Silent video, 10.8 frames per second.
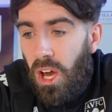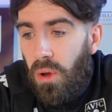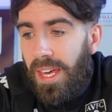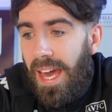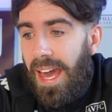
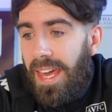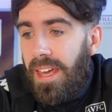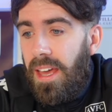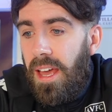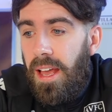
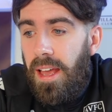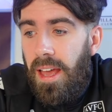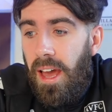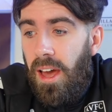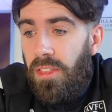okay.
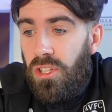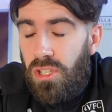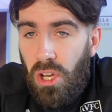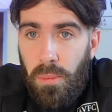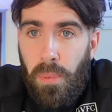The two